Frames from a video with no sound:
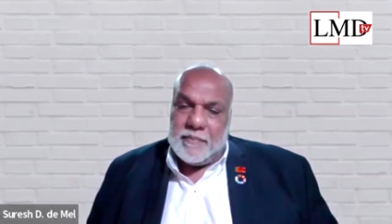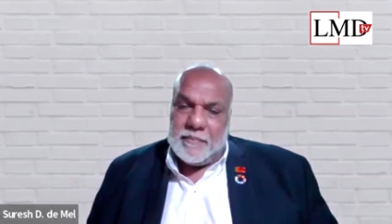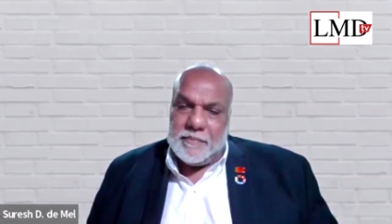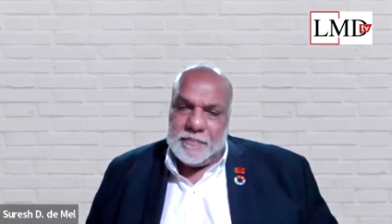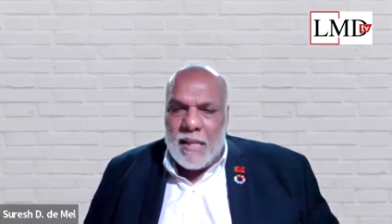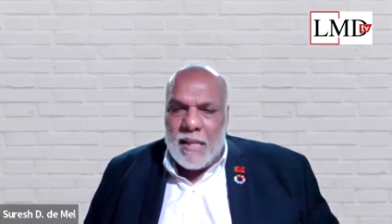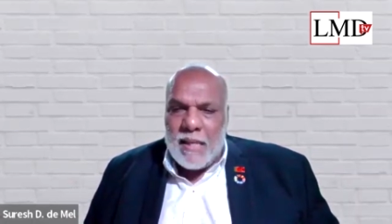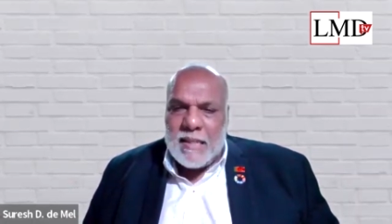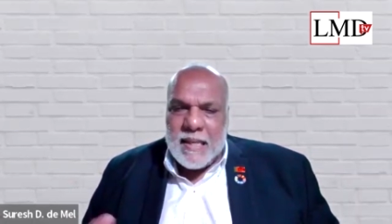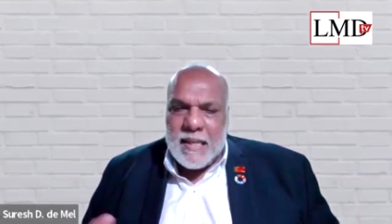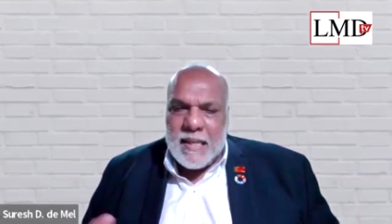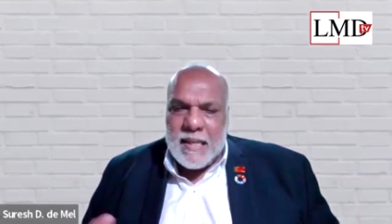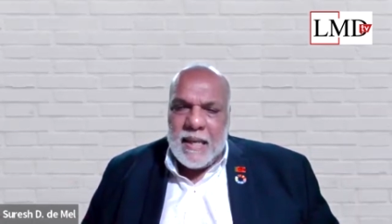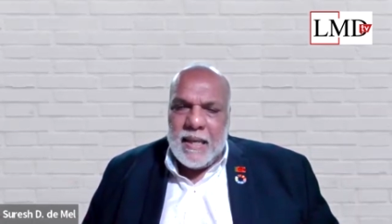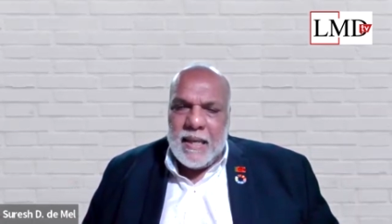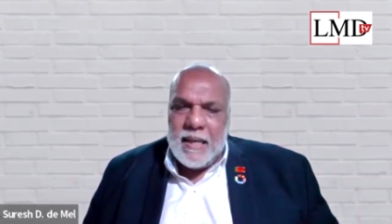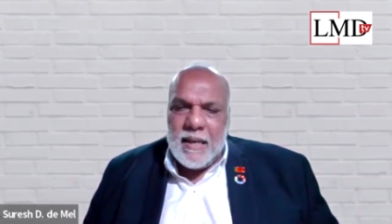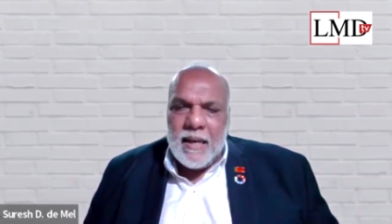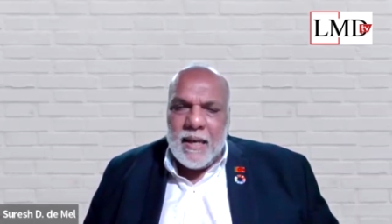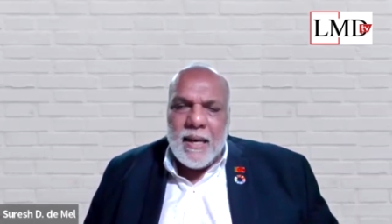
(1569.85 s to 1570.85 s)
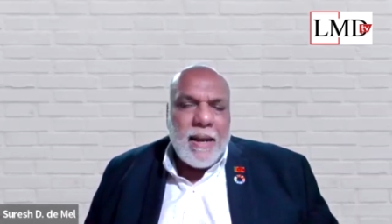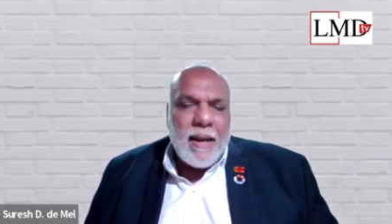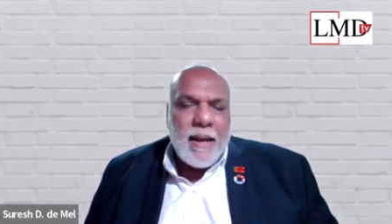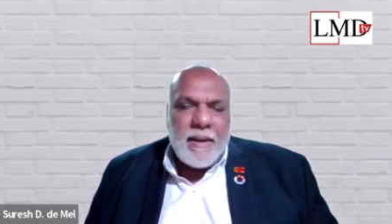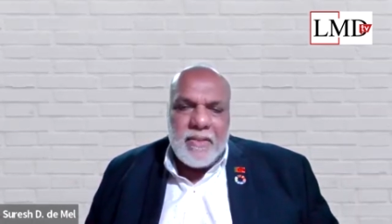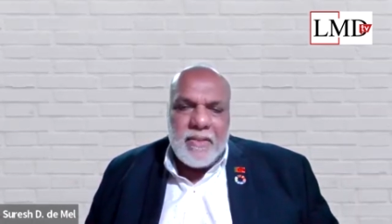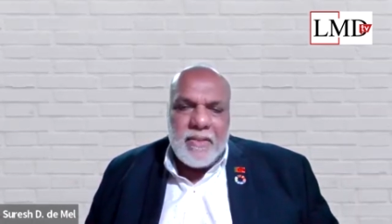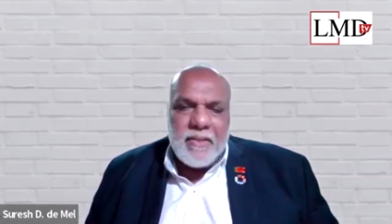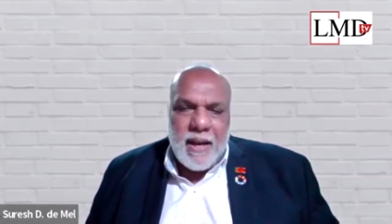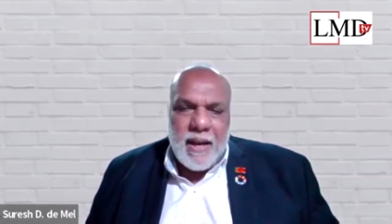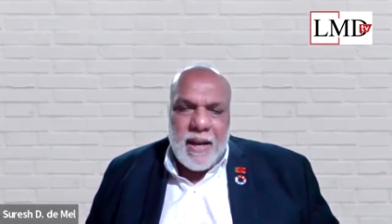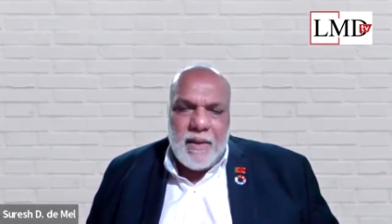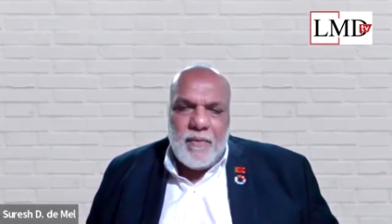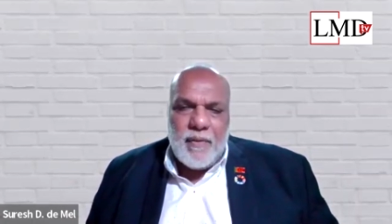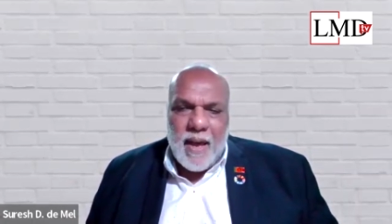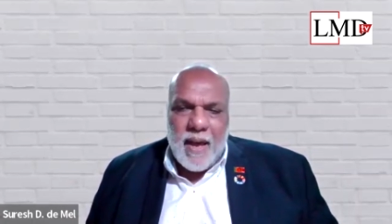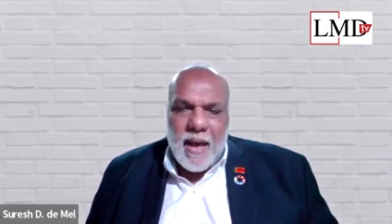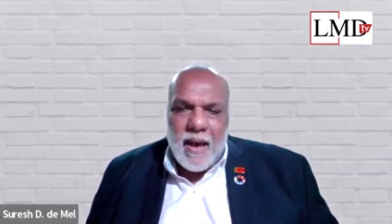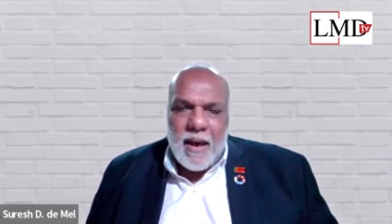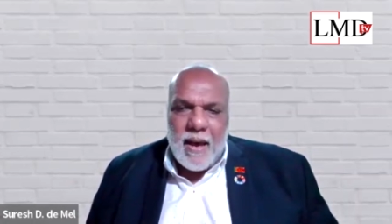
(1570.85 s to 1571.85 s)
Once a year at a trade
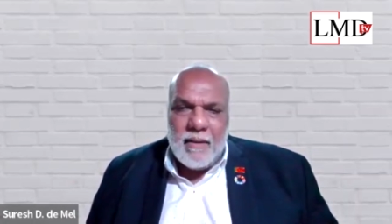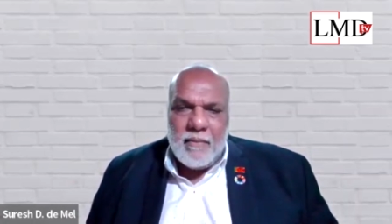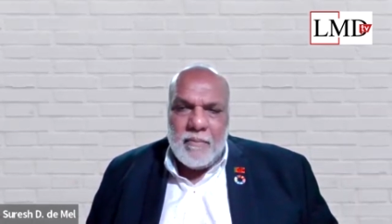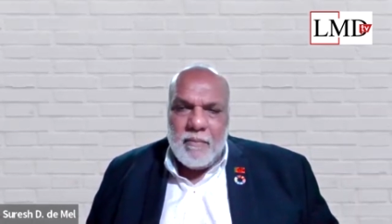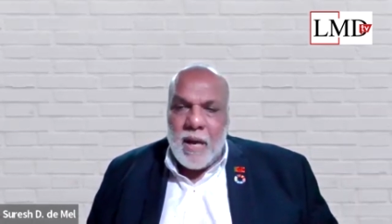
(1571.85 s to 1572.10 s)
fair,